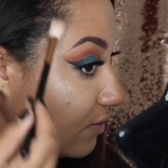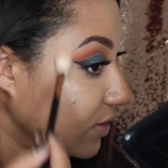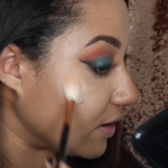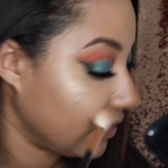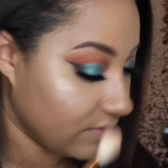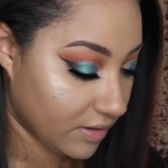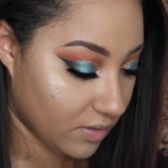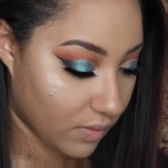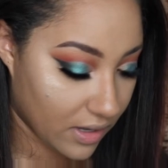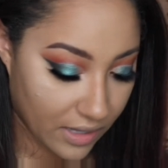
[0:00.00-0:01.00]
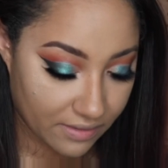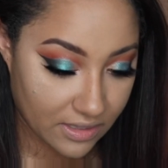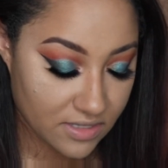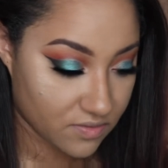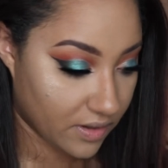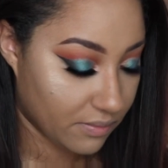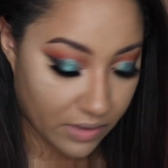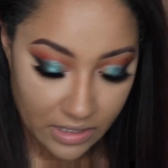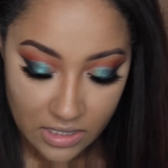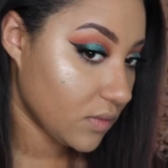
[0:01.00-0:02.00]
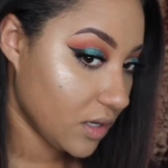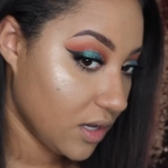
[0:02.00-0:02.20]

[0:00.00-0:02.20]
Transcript: very, very well. I think it's very pretty.